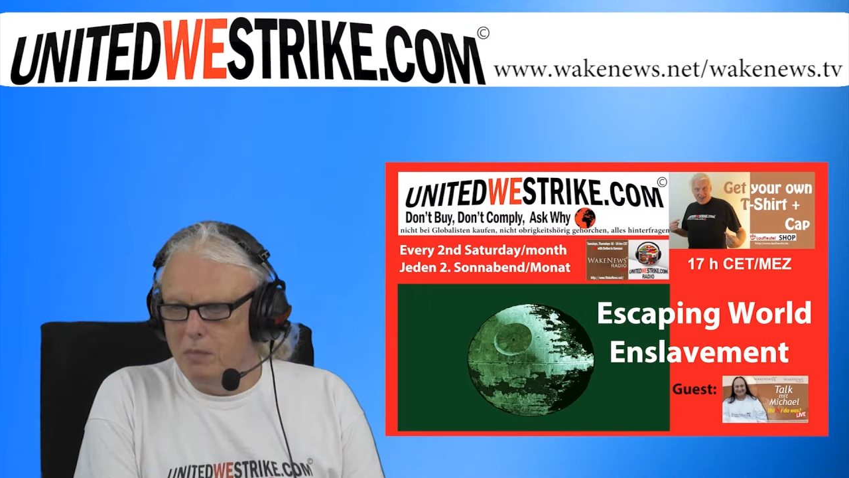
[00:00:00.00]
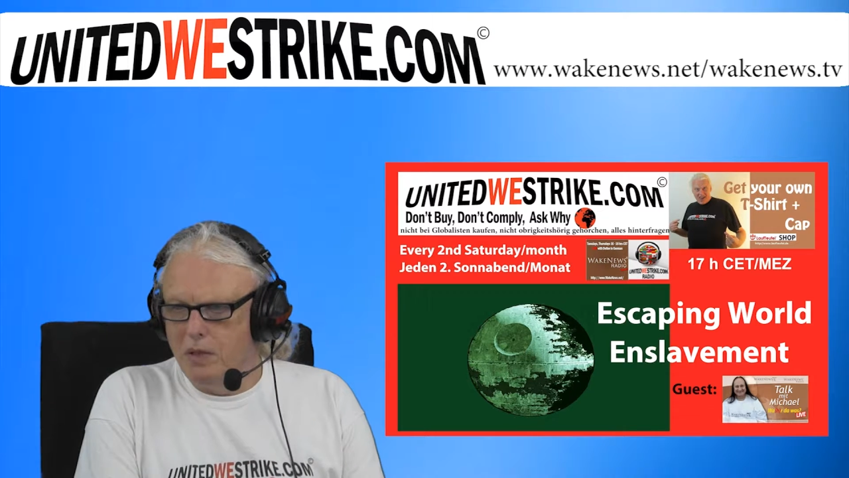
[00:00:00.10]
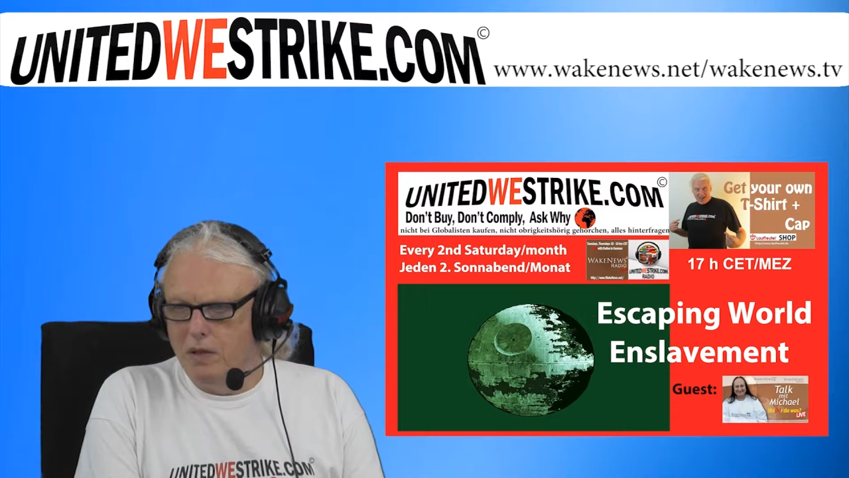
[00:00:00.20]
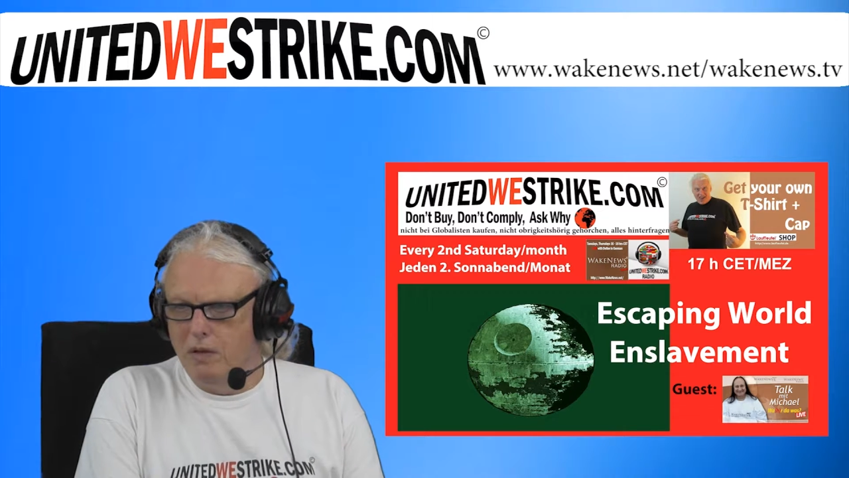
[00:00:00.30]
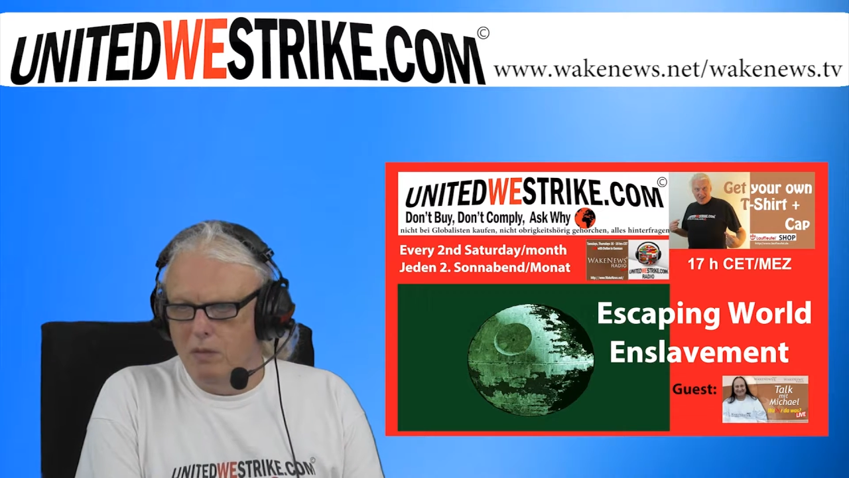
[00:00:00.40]

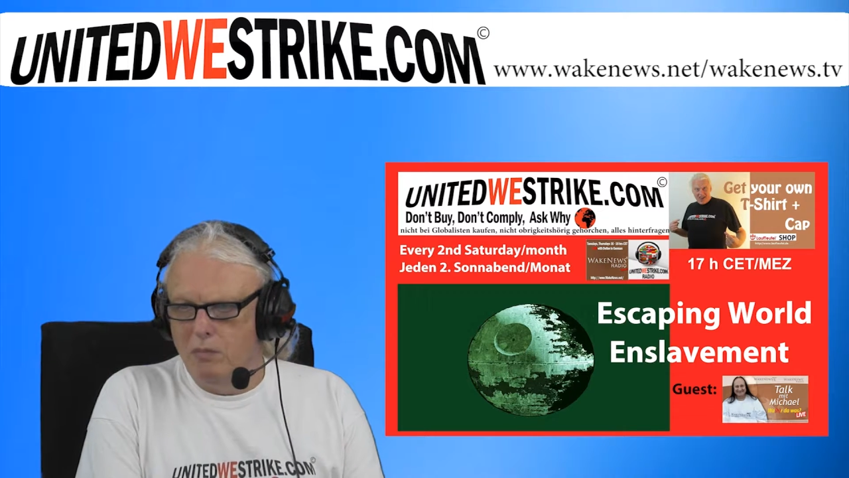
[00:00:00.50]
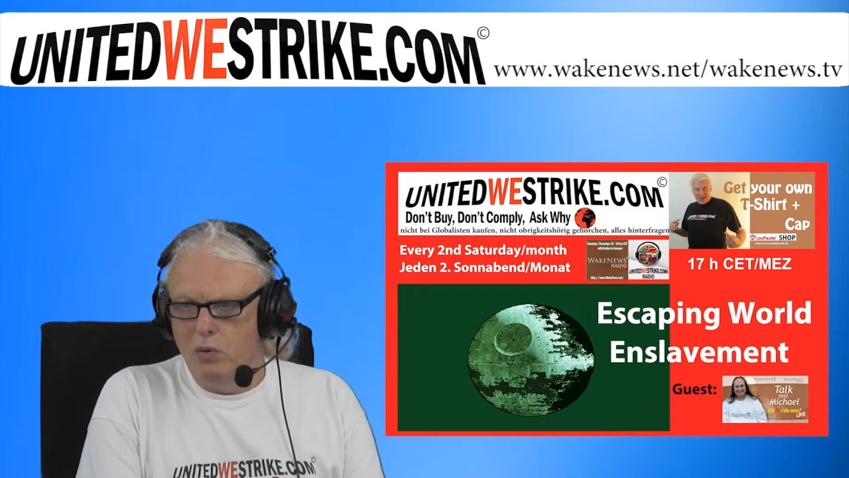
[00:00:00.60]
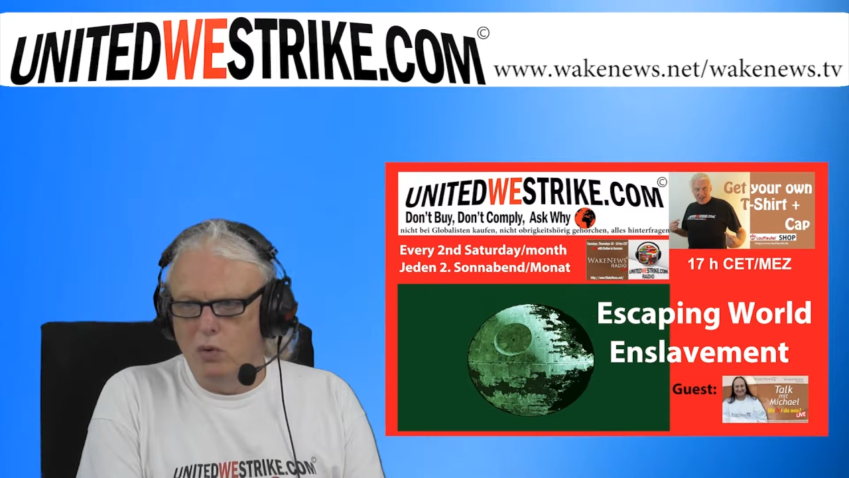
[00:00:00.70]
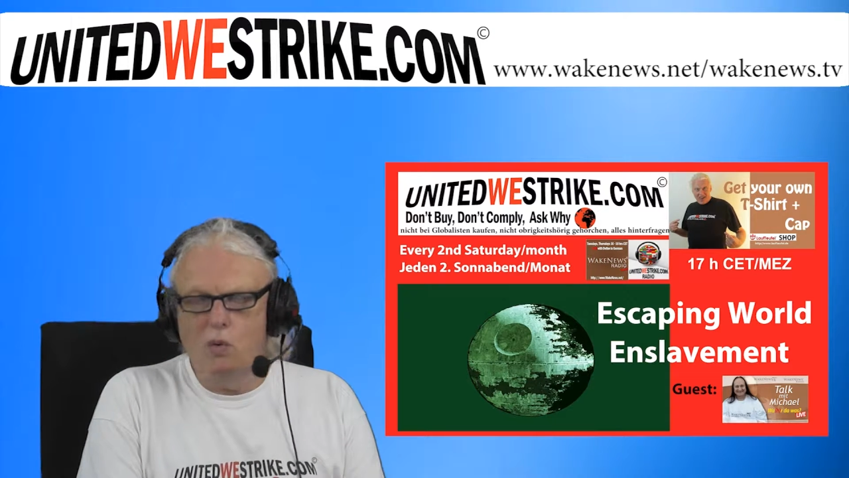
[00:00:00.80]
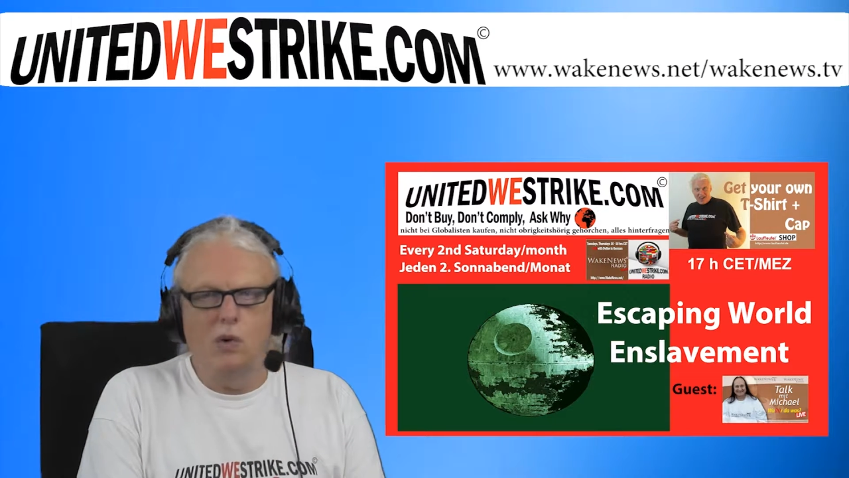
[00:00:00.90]
been
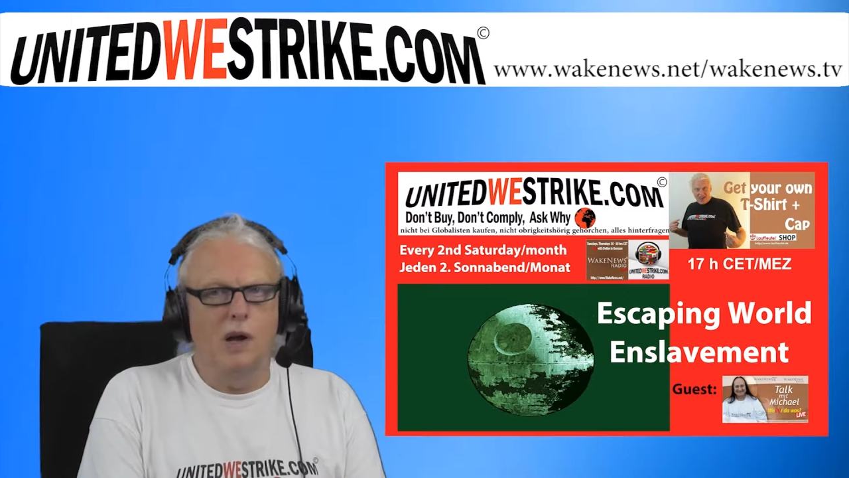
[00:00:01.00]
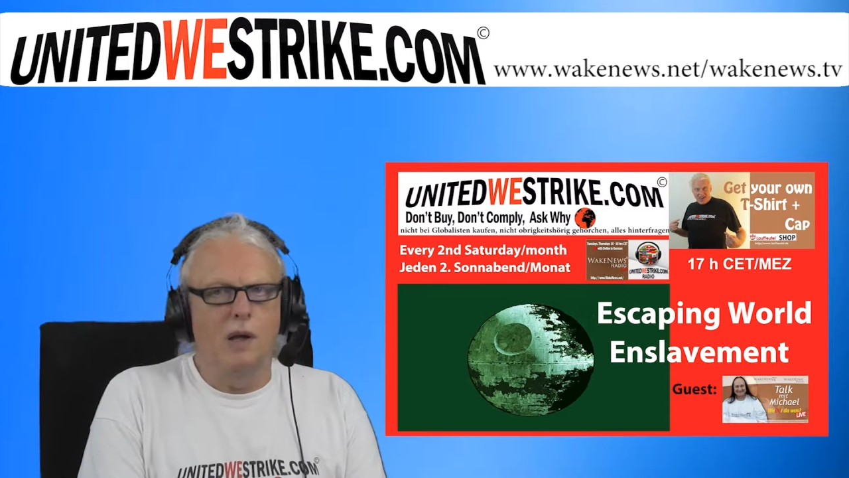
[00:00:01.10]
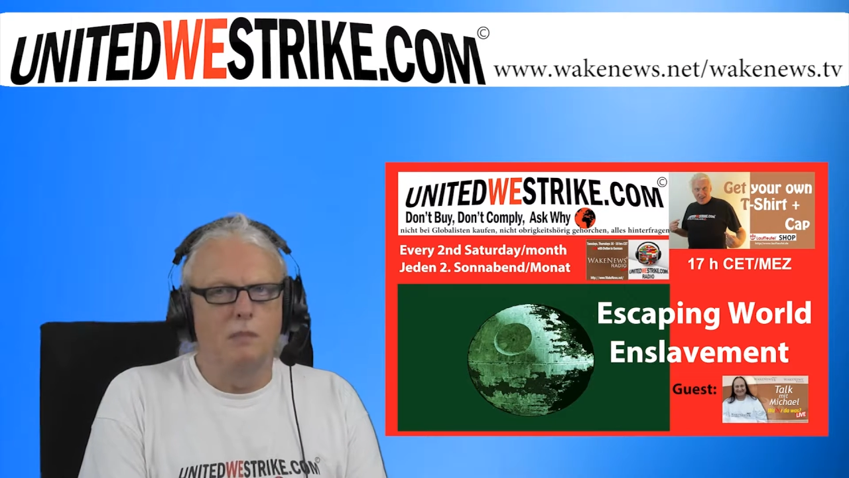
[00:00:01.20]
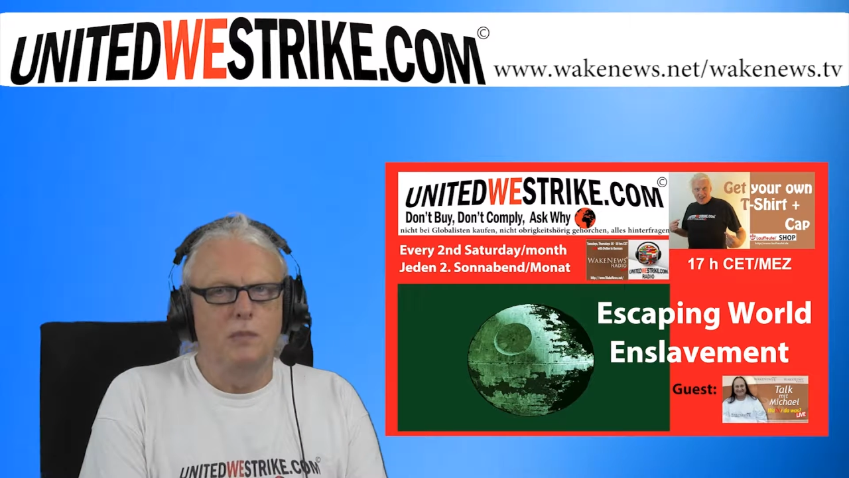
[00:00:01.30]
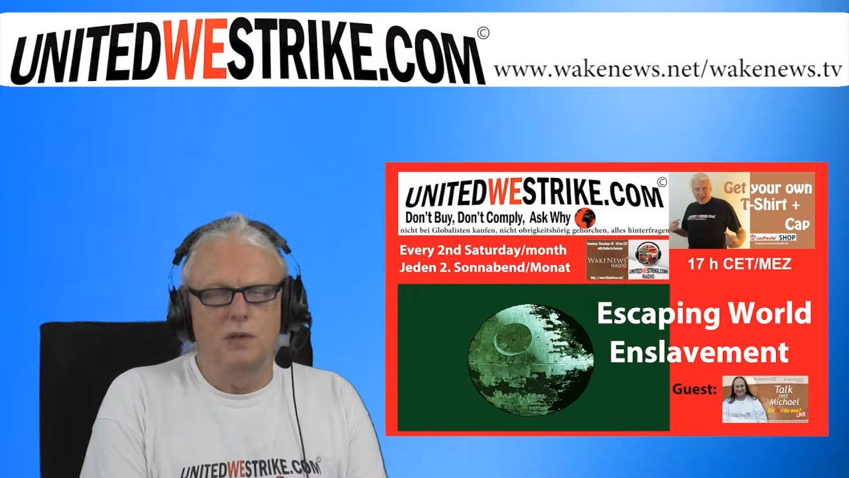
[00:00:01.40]

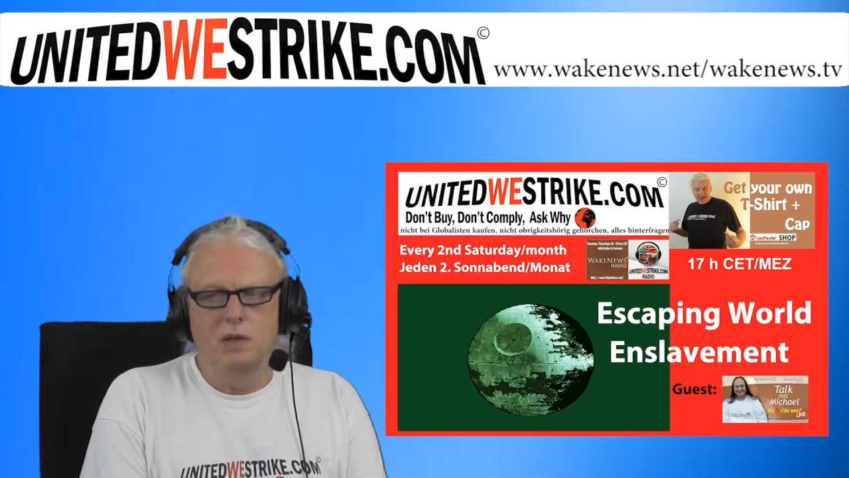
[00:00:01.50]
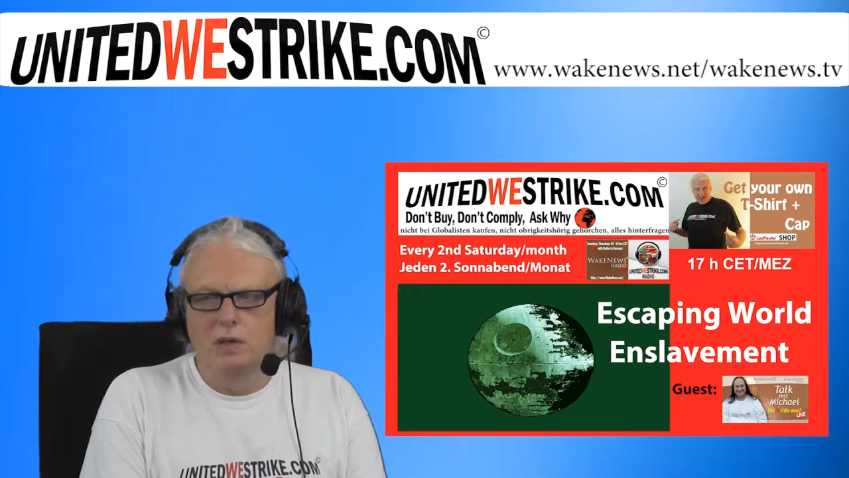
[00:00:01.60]
programmed